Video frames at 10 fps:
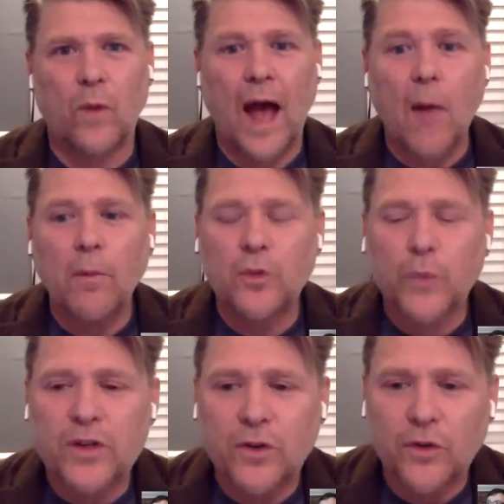How much
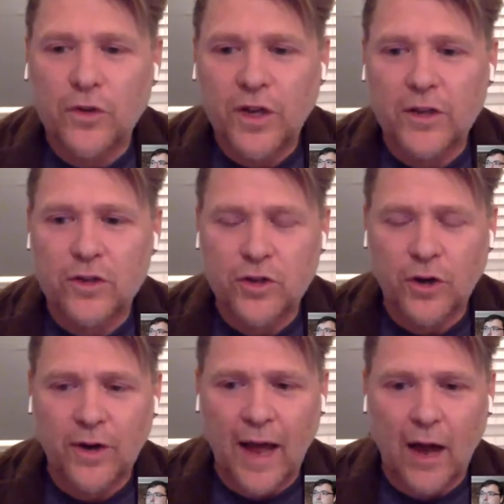research gets
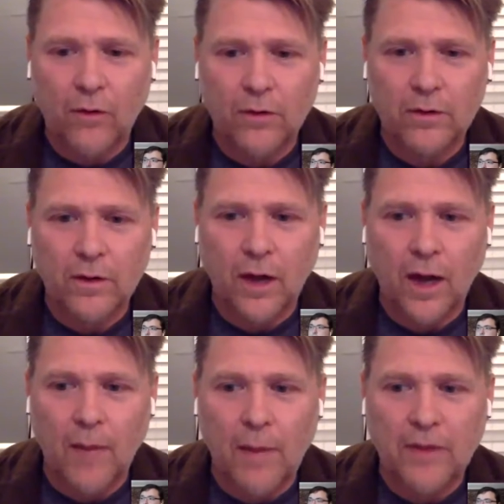churned out
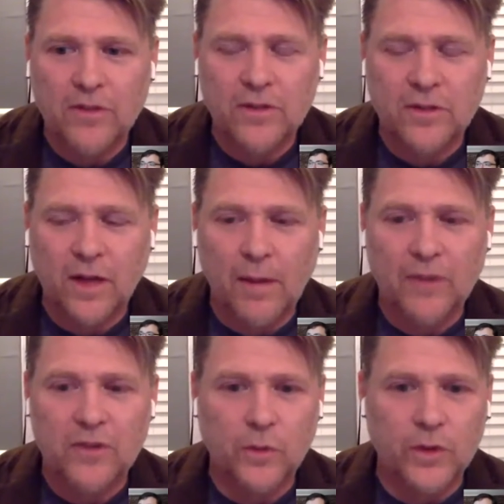about
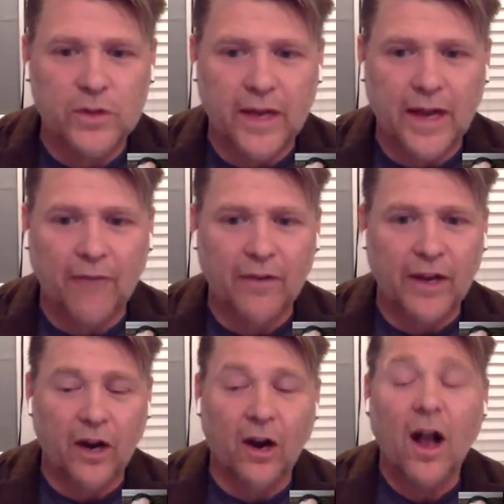suicide every
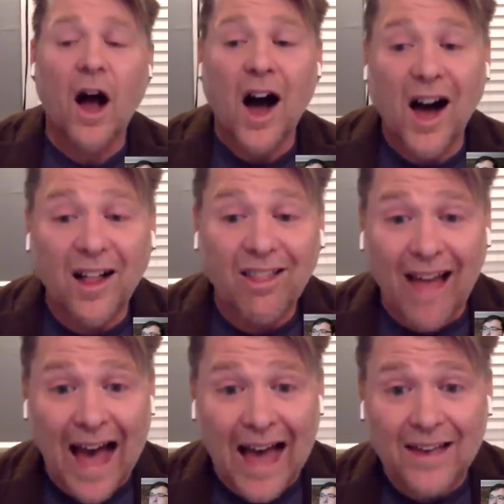year? A
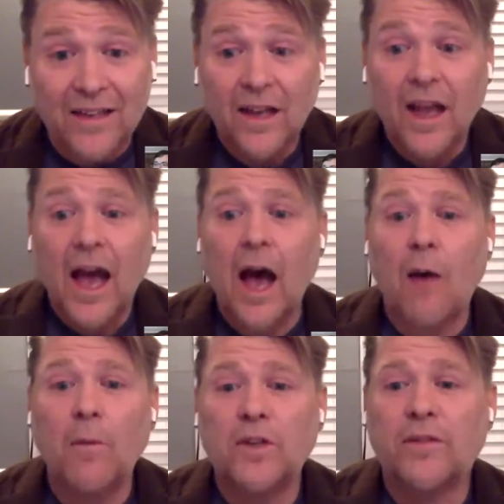lot. How
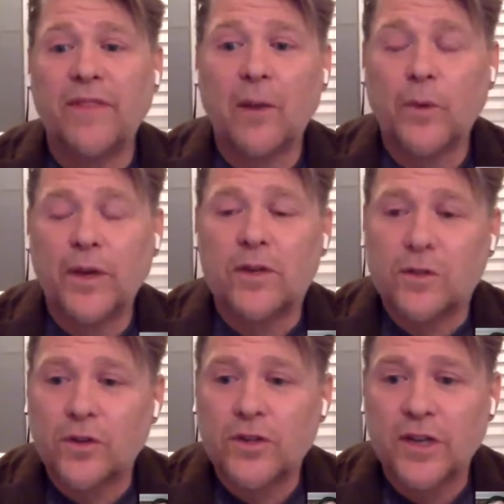much of that
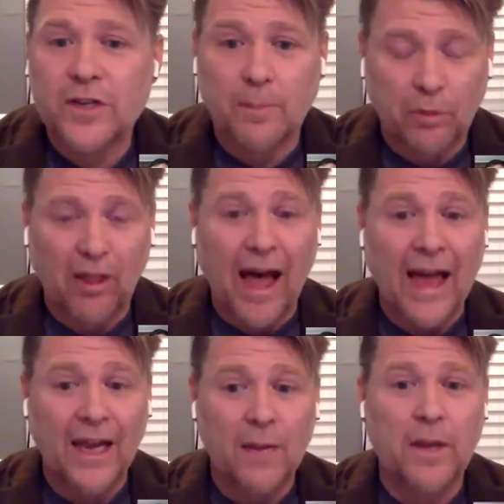research is
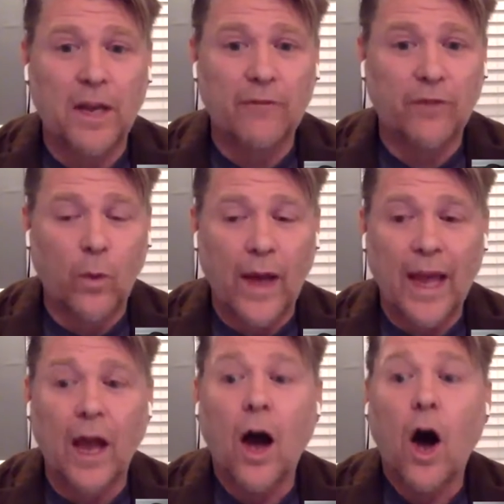applied in a meaningful
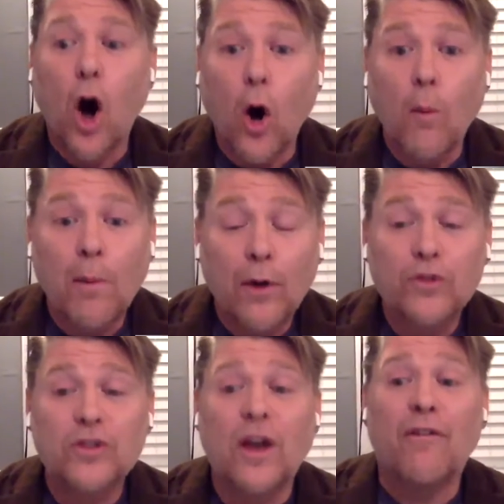way?
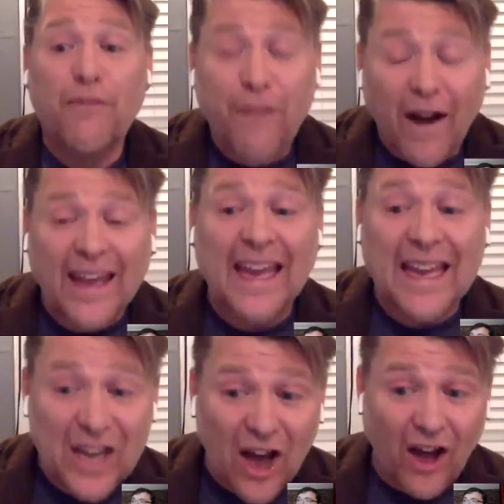Almost
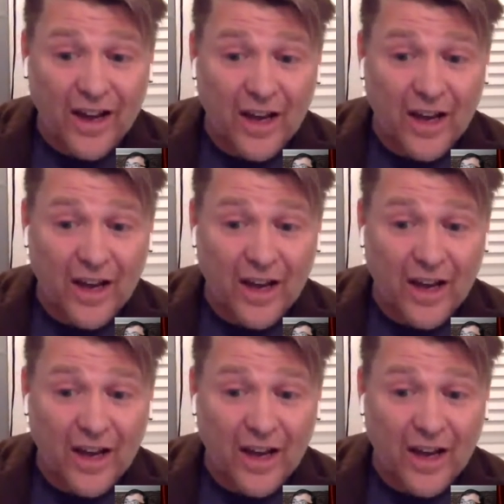fucking none.